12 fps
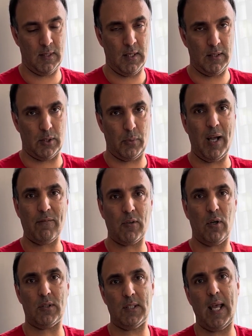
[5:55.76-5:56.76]
So we have
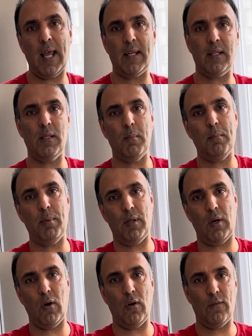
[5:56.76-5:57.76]
got a number
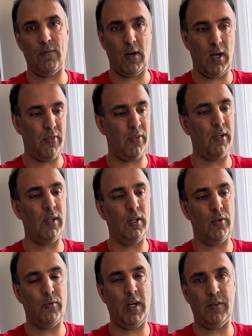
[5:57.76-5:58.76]
of other
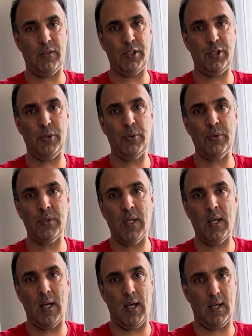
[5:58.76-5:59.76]
rarer shoes
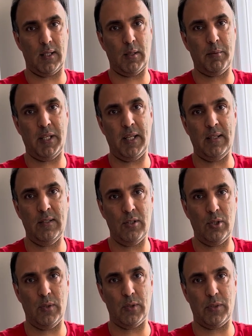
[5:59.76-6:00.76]
coming in
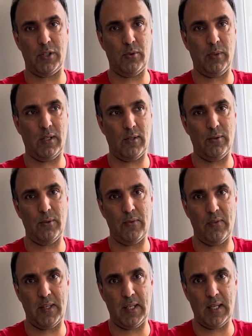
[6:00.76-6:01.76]
to us, which do include
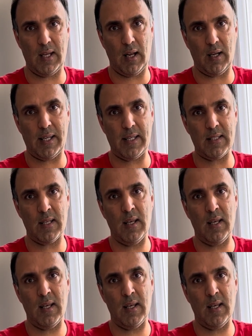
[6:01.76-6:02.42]
the KNIT